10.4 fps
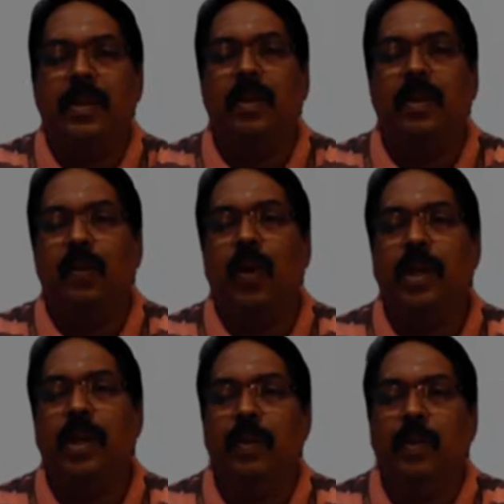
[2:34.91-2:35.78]
Uh,
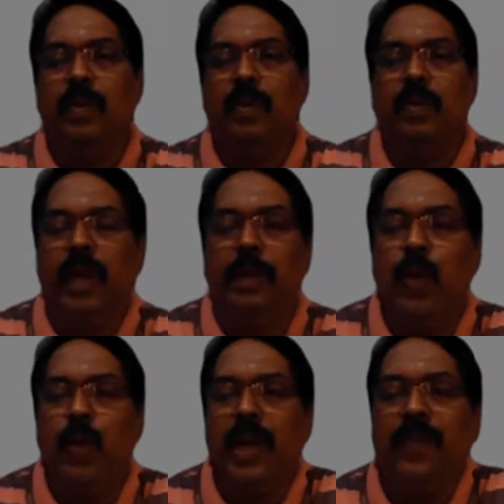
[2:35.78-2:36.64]
what do you,
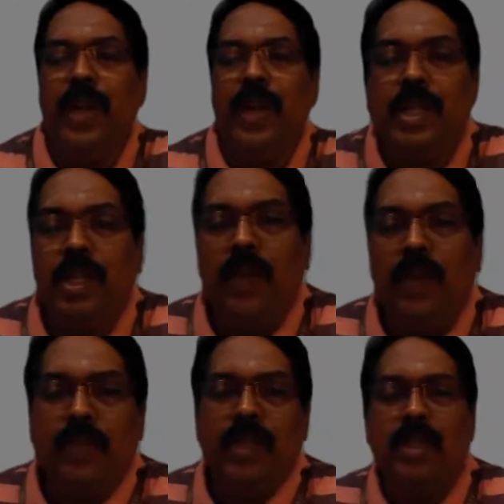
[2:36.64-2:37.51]
any more definitions
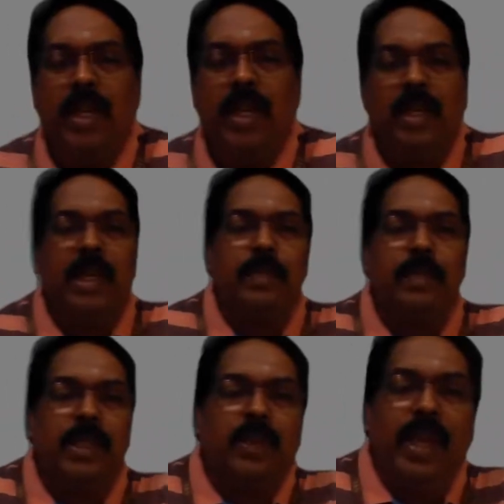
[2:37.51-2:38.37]
of this lateral
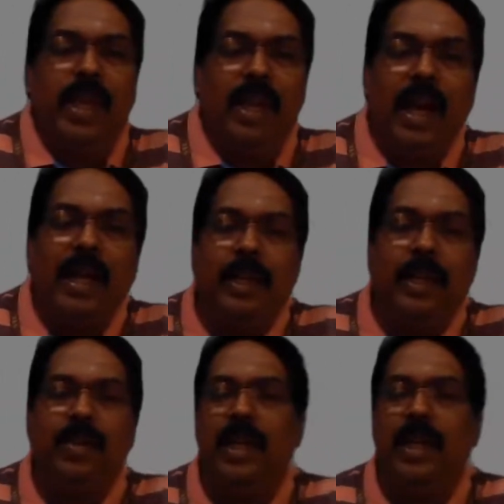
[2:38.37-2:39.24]
dynamics or vehicle
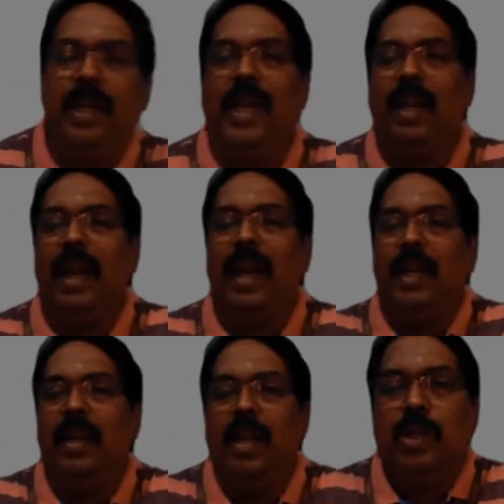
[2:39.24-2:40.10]
handling? You said vehicle
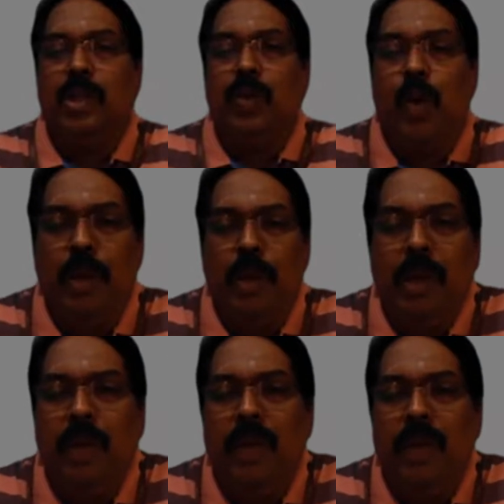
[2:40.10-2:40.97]
handling. So what do you
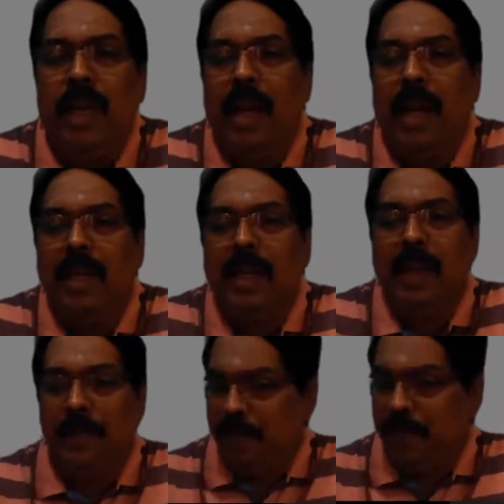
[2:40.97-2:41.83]
mean by vehicle
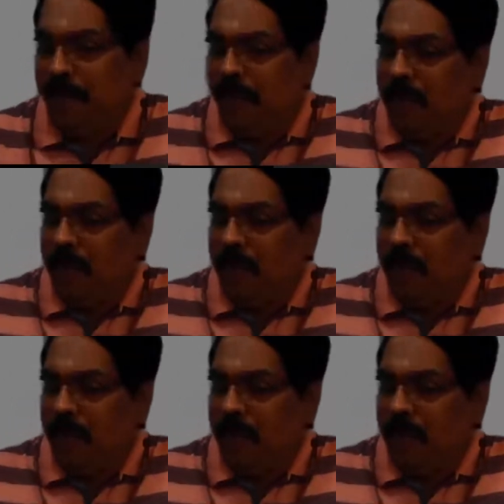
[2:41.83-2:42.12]
handling?